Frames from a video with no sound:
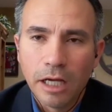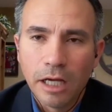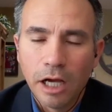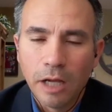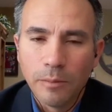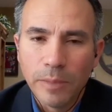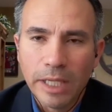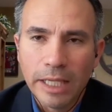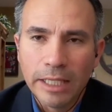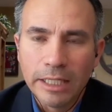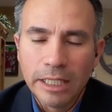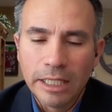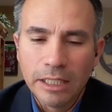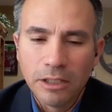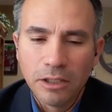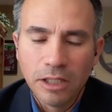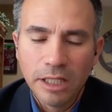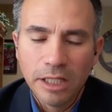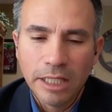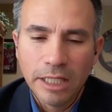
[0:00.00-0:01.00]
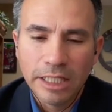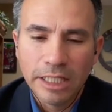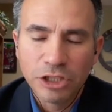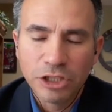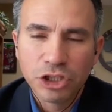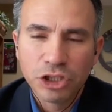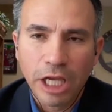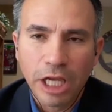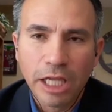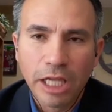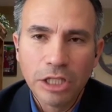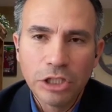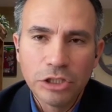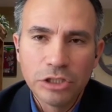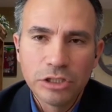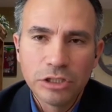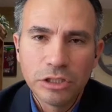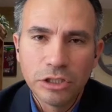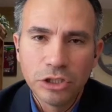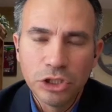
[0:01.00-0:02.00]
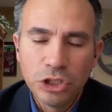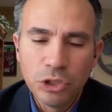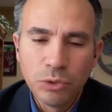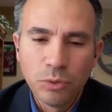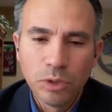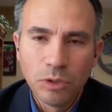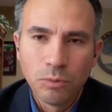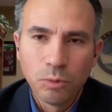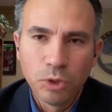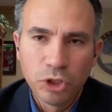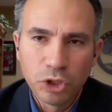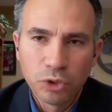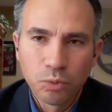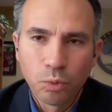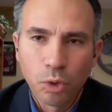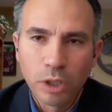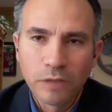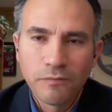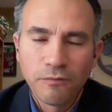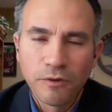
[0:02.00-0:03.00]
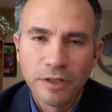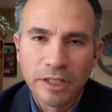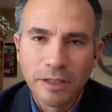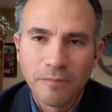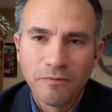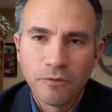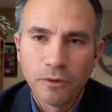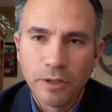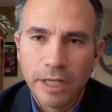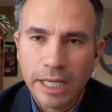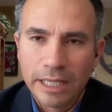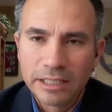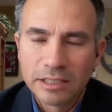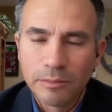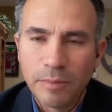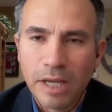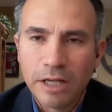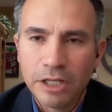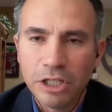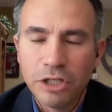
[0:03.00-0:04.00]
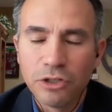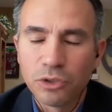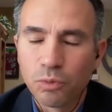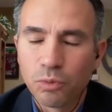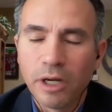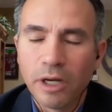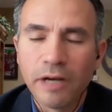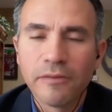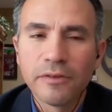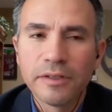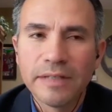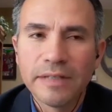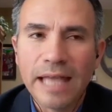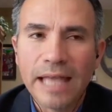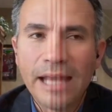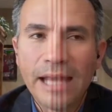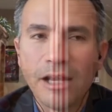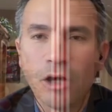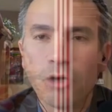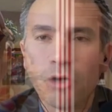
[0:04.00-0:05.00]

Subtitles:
And then in exchange, you would just work for them for X amount of years, whatever that